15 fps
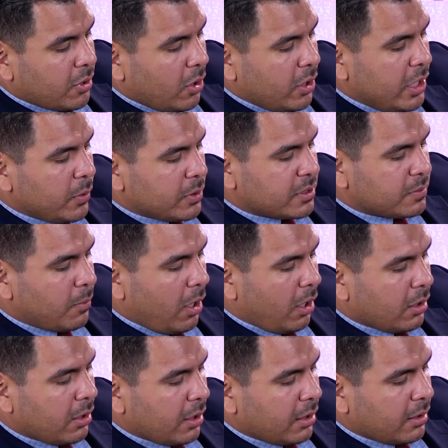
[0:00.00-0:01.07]
though he was
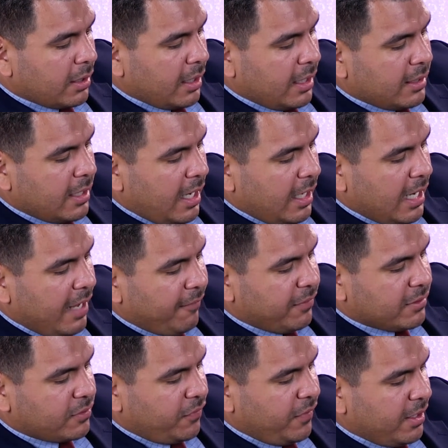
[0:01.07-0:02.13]
smaller and not half
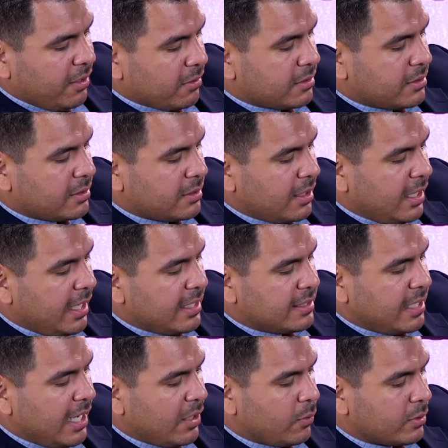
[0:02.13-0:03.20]
as fierce, his
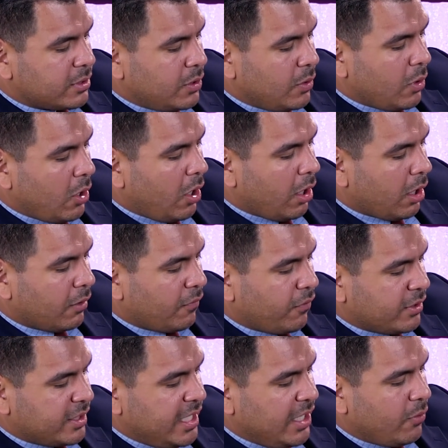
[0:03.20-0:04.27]
head was too hard
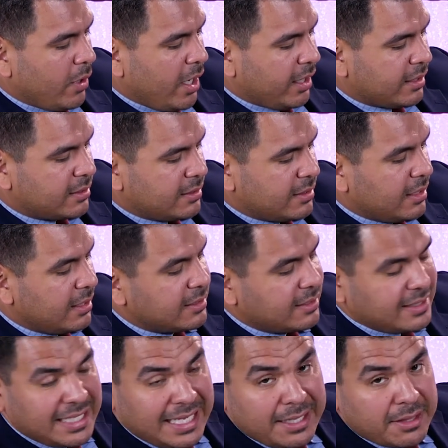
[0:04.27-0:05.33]
for T-Rex
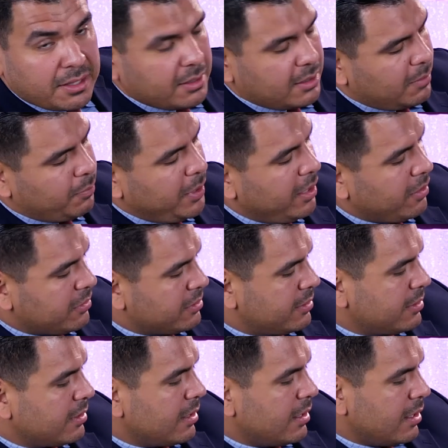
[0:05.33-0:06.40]
teeth to
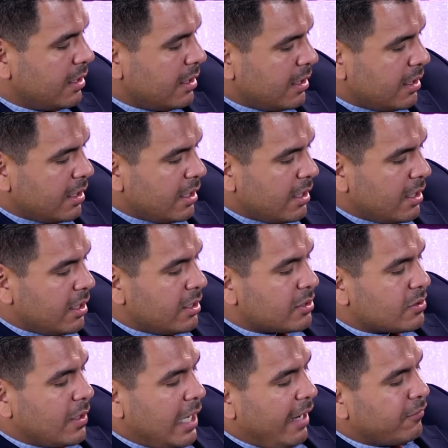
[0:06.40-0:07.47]
pierce.
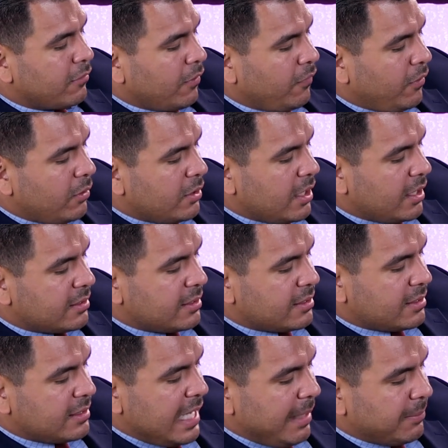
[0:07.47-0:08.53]
So after a few dozen
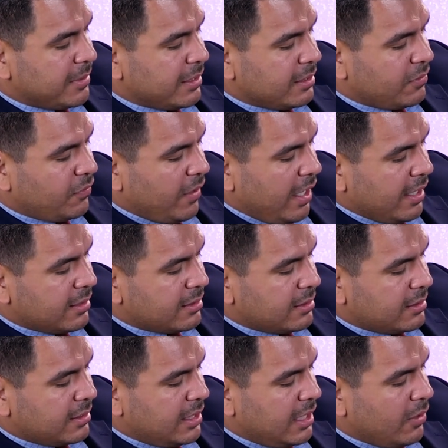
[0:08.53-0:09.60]
snaps at his face,
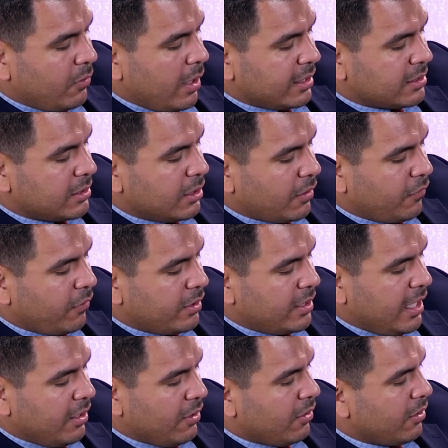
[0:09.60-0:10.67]
T-Rex looked for
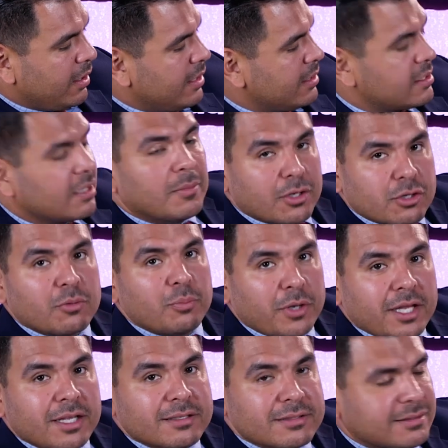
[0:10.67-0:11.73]
dinner in some other
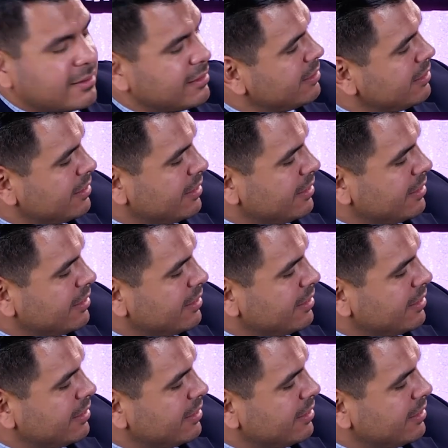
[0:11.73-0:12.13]
place.